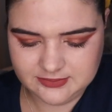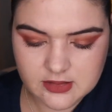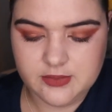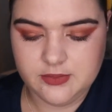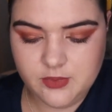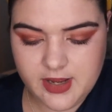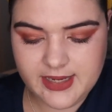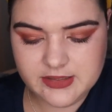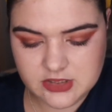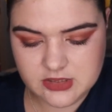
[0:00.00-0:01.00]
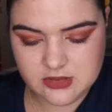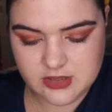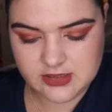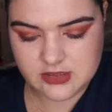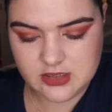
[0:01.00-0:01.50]
Oh, what age did you
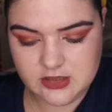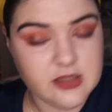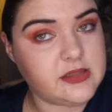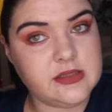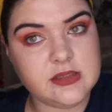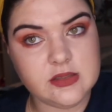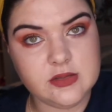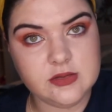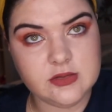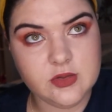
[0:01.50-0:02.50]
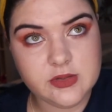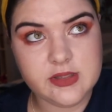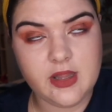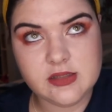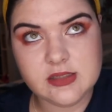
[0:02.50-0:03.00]
enter nursing school?
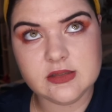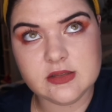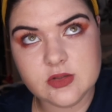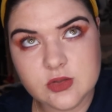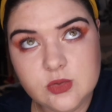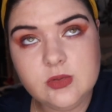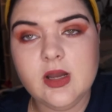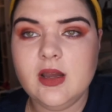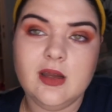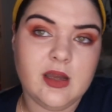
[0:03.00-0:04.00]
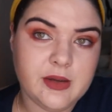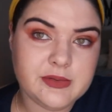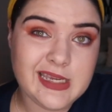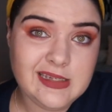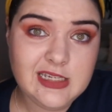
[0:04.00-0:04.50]
I
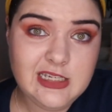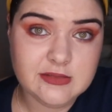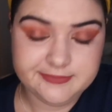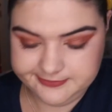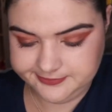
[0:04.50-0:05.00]
was 18.